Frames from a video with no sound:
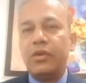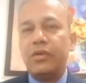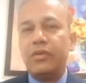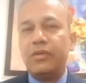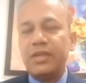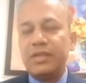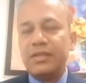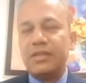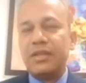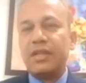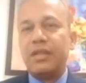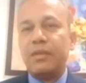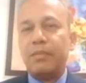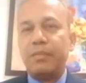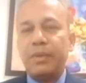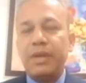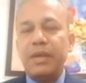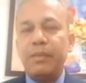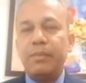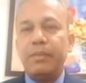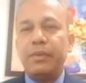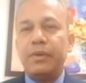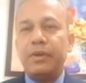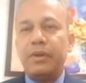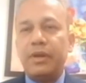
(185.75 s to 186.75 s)
These are the
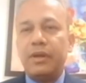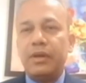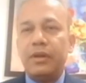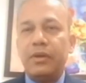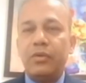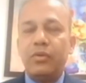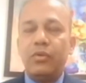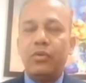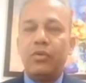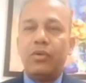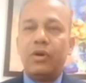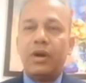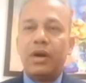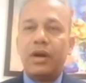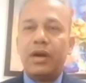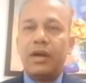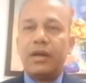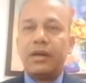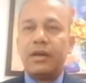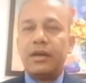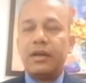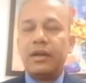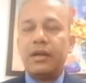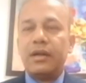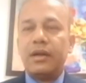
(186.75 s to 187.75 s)
people who
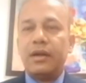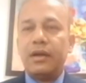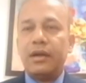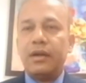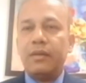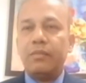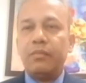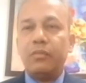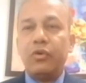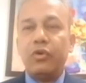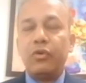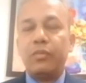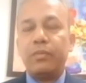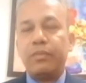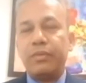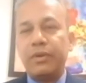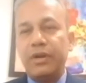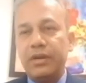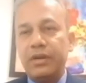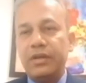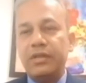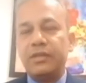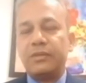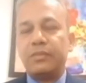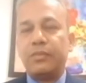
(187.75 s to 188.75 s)
are more
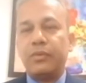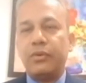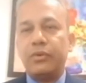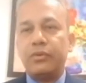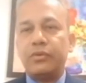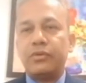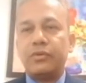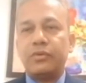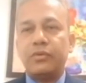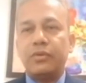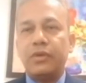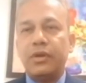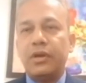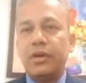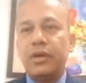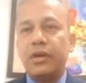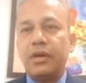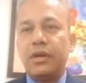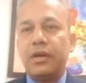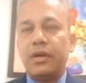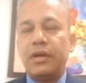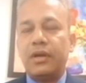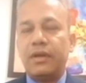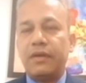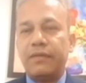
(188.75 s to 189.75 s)
predisposed to
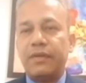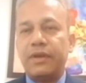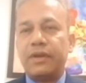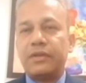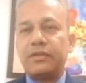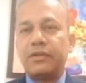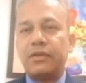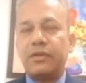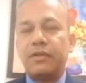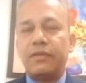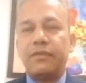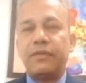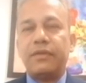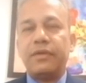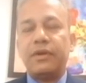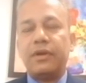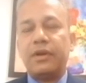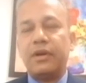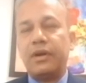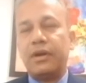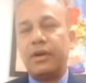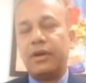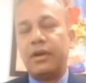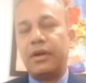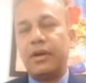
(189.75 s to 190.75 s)
the effects of
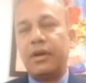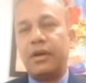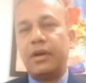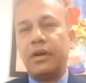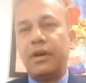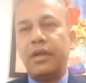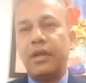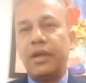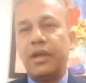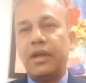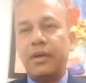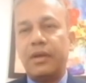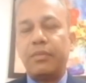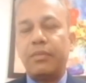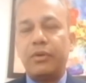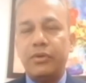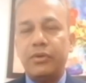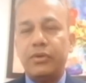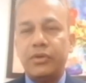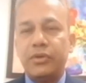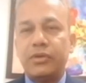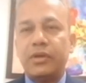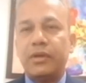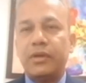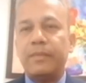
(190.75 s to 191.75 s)
air
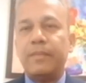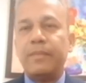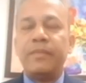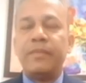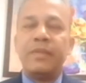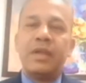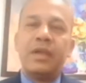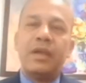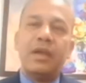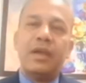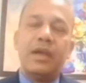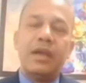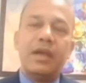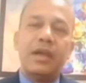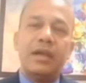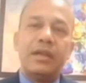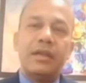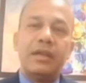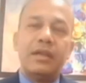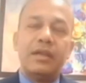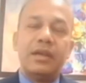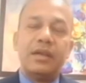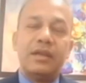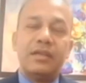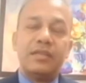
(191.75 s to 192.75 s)
pollution.
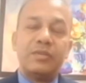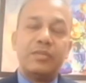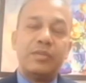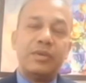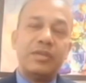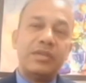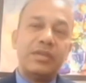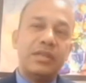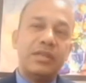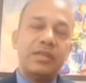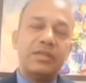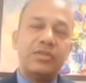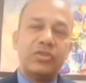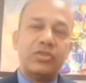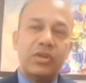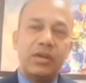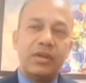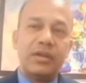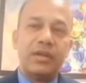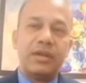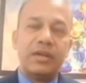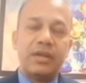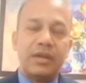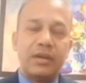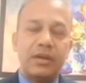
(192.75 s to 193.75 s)
And especially the
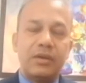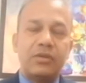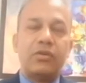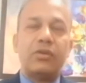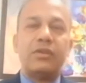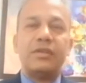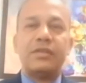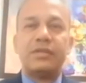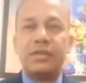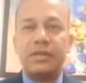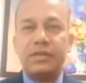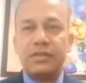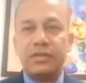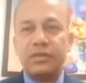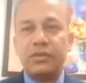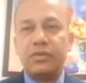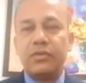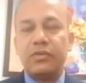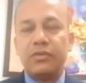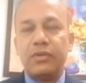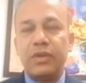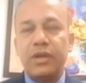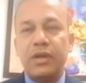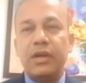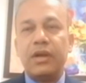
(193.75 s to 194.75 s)
children and adolescents,
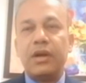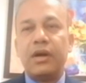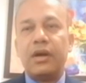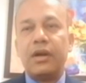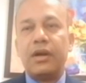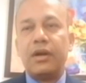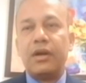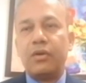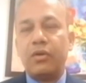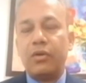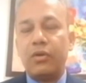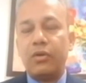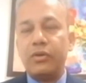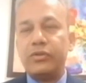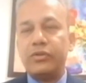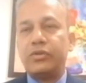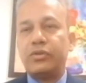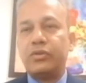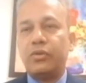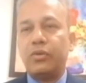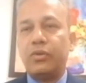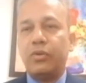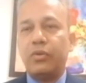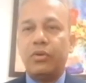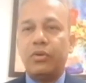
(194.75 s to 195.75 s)
they are
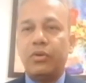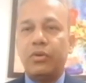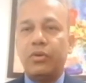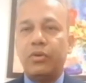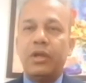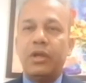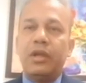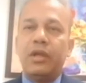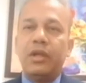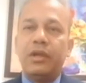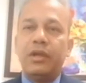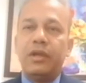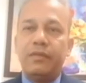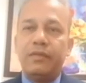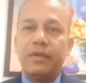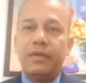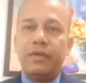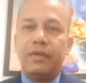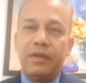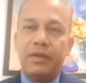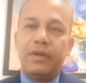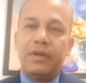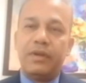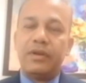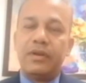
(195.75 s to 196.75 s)
also very
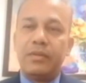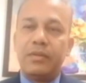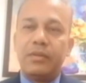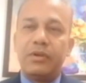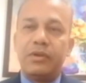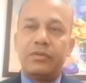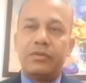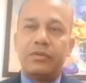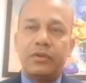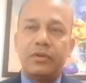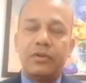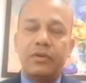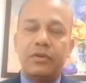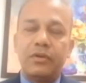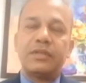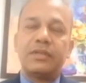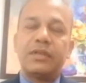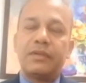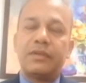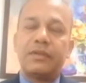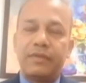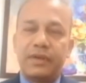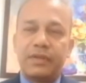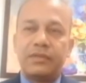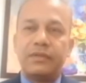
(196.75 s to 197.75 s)
vulnerable to the toxic
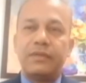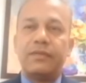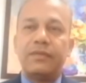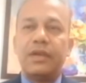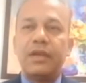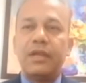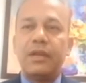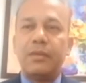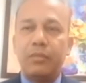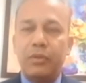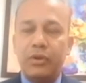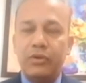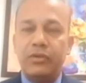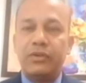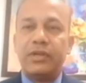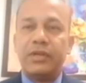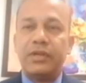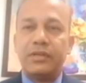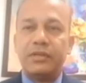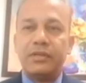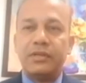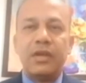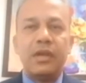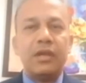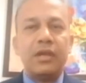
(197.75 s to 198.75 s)
effects of the air
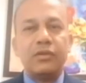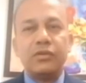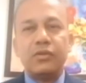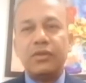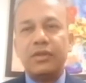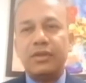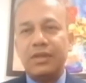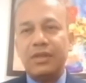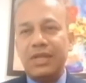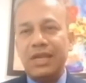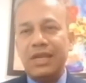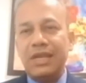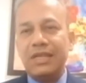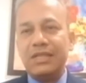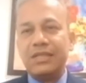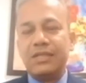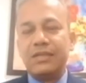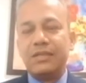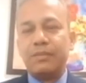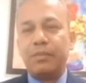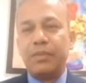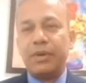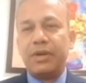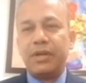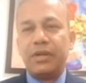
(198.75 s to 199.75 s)
pollutants. So these
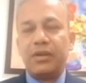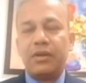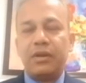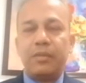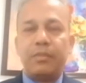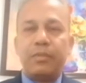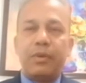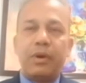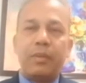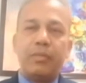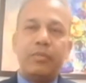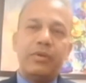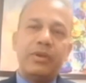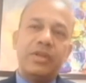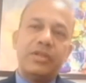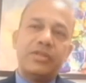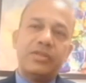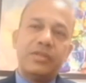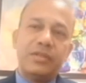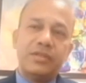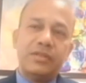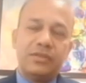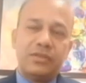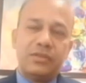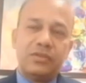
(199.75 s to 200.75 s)
particular
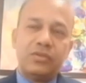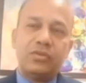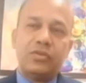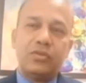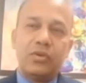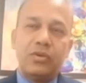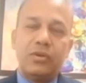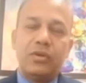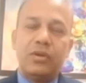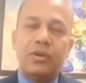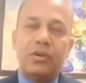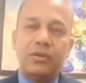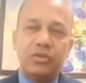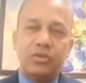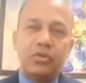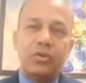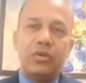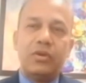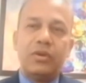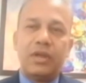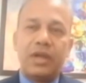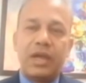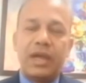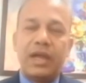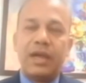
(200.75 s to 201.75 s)
populations should
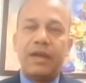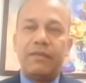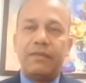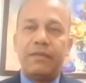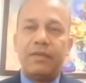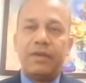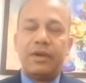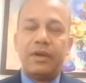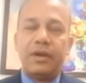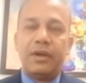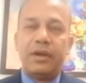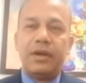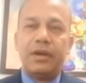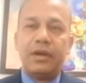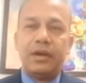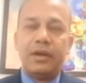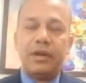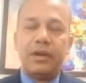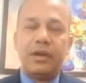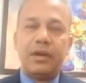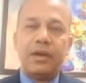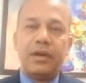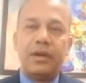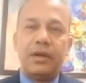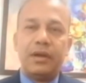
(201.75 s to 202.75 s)
have
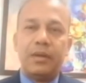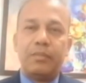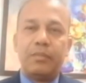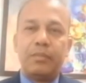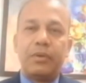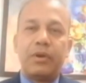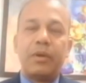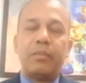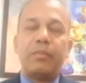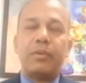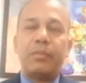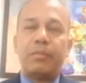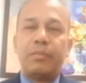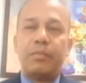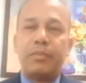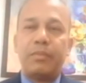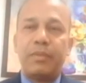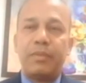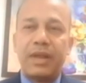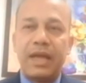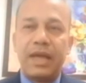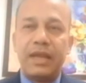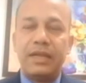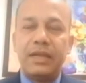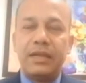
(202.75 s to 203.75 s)
a proper
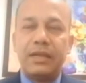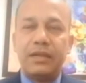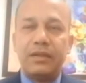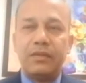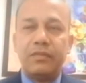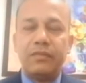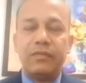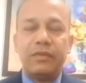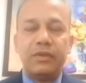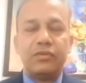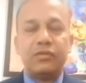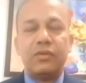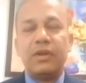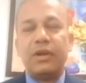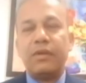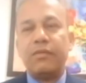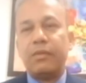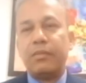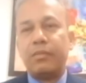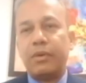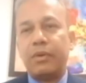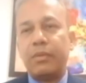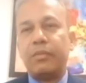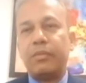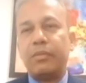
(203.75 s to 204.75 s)
planning. We should have a
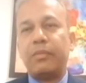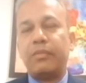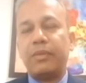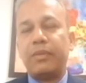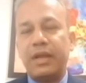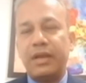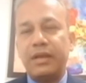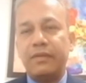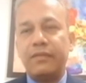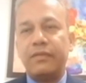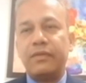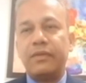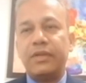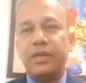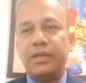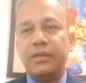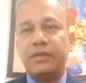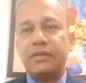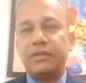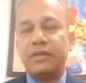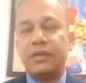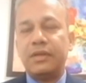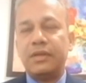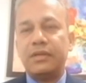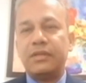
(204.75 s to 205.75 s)
proper planning for
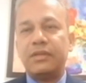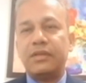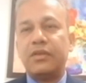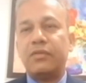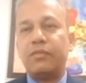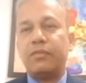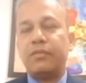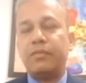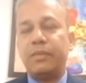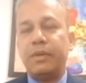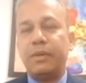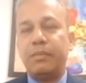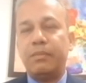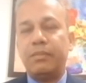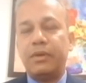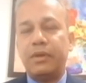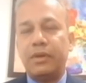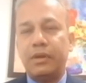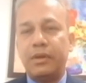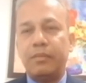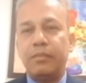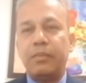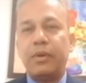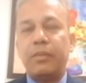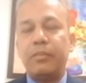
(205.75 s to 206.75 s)
these set of
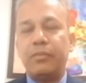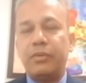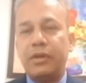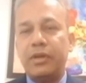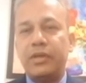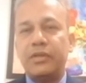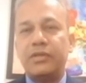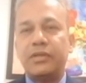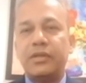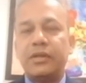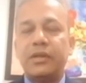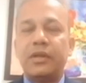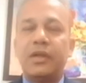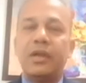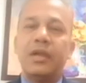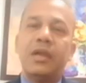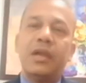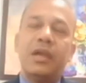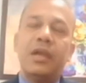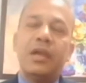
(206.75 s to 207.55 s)
people, population.